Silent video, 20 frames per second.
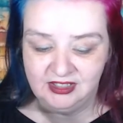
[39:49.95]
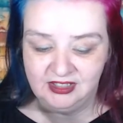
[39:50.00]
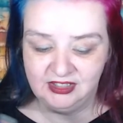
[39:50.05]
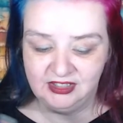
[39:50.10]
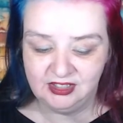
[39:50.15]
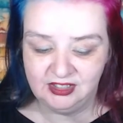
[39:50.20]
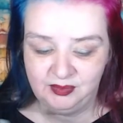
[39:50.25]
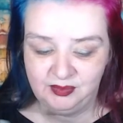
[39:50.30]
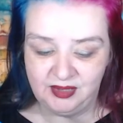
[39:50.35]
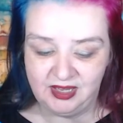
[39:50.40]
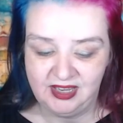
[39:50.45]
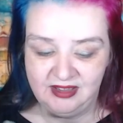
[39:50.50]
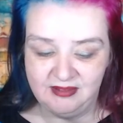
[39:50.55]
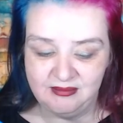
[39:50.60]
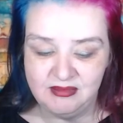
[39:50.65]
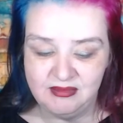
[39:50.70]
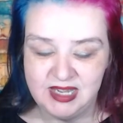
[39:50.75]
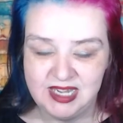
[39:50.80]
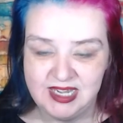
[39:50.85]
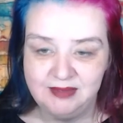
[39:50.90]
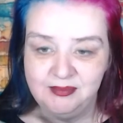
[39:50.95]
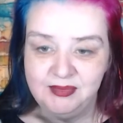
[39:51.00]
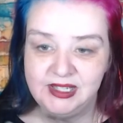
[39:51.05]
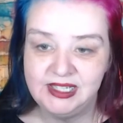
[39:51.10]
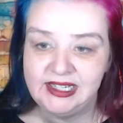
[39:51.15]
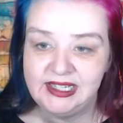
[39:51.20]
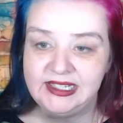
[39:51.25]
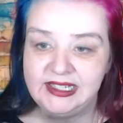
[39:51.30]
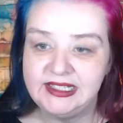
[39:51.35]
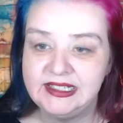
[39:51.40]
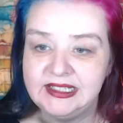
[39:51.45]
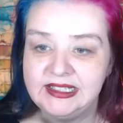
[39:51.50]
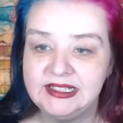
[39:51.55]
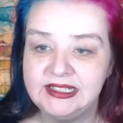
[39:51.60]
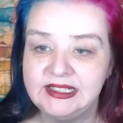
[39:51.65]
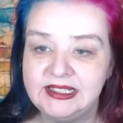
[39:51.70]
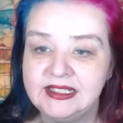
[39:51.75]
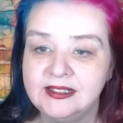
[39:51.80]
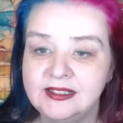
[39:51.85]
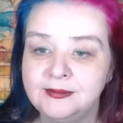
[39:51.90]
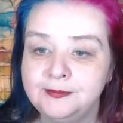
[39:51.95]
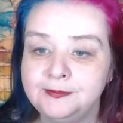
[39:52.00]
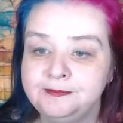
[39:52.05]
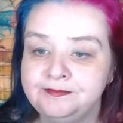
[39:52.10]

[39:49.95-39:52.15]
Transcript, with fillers: just by manipulating it.